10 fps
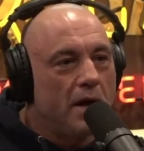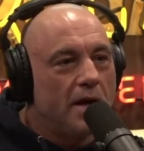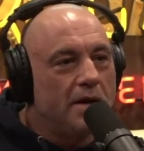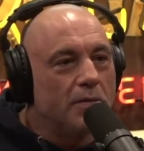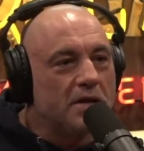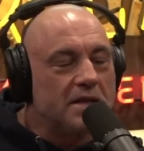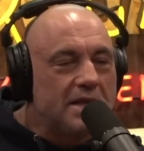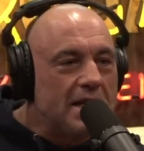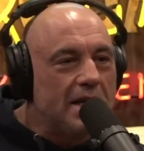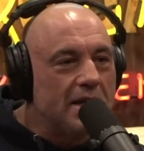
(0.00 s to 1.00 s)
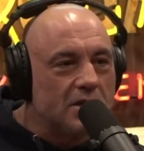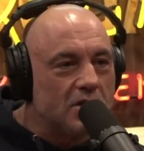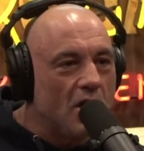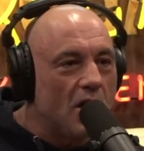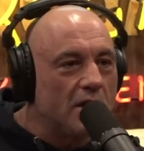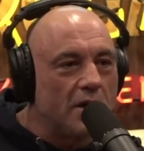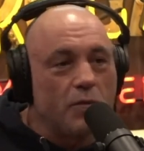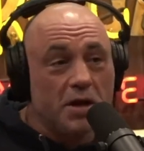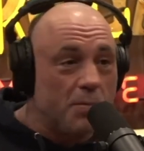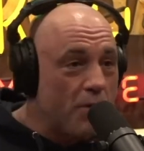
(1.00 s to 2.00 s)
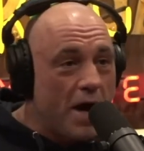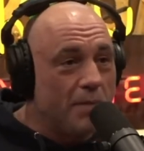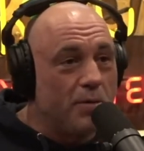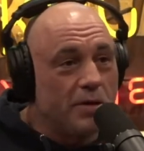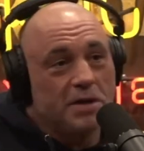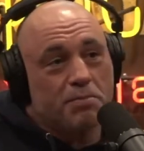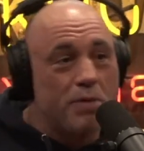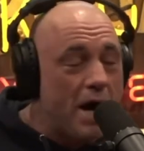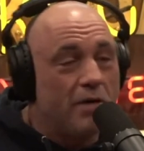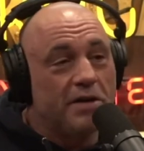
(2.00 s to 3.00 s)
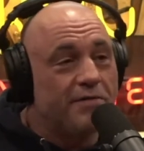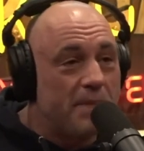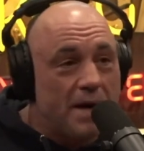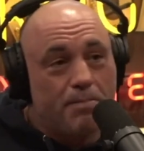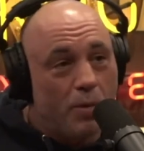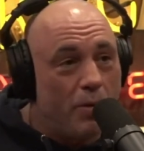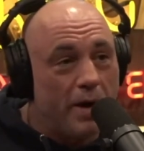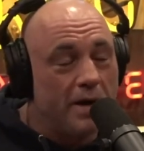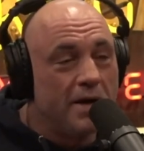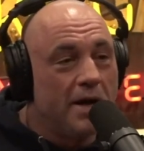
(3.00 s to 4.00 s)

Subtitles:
And they were singing a song, like, we're the Proud Boys, proud of my boy.